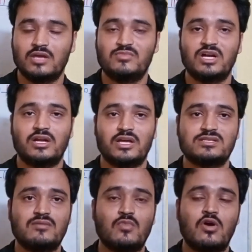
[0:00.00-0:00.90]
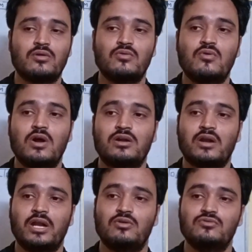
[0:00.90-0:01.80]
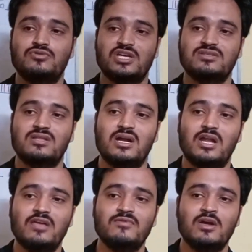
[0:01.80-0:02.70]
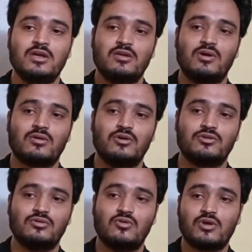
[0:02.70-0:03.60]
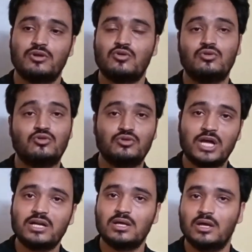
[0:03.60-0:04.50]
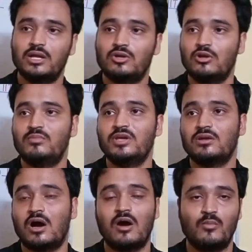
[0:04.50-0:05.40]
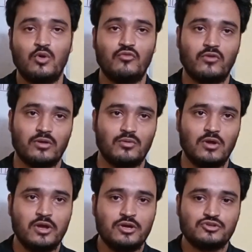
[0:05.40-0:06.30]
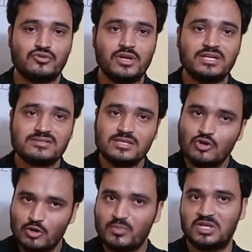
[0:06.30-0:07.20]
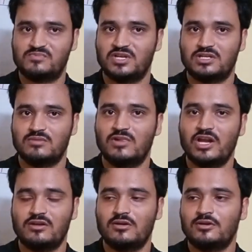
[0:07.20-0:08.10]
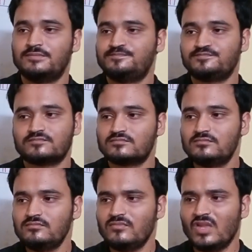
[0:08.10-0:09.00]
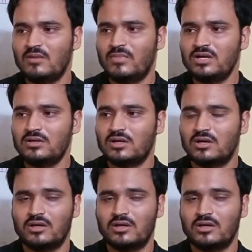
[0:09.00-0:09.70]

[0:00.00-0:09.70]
give that exam or who are trying to change their life. You are going to, okay, don't do that, it will be harmful for you. So it's your perspective, right? But